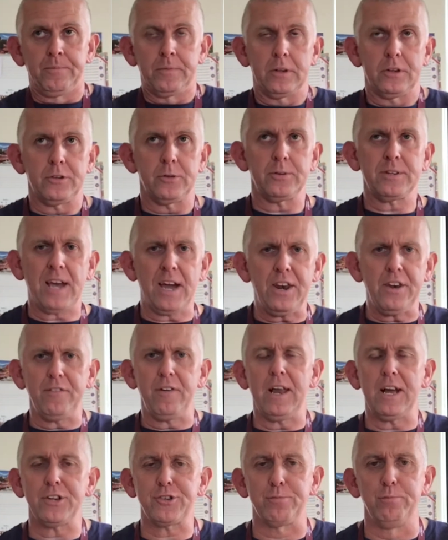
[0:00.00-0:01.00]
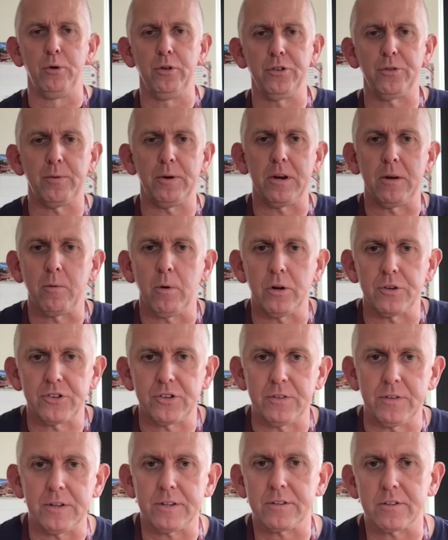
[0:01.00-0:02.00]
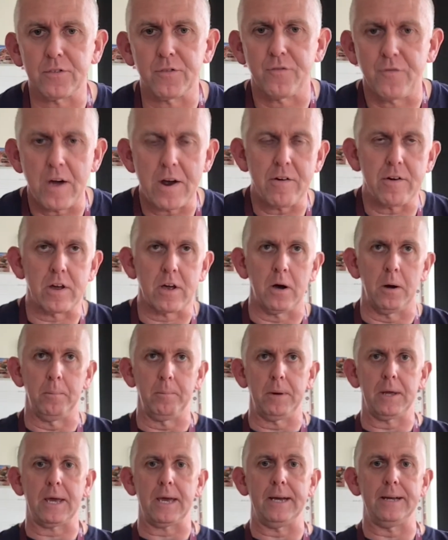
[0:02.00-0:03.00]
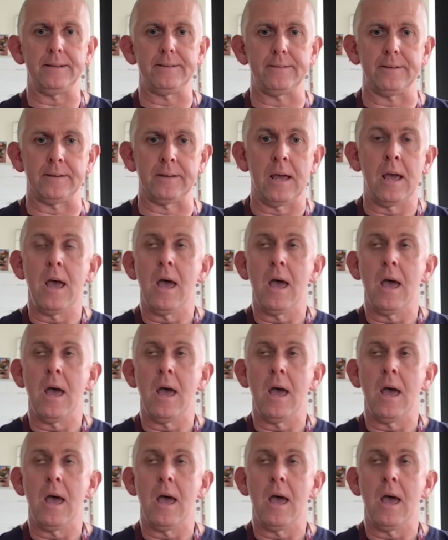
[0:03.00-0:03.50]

So it's kind of last month when you're watching this. It's very complicated.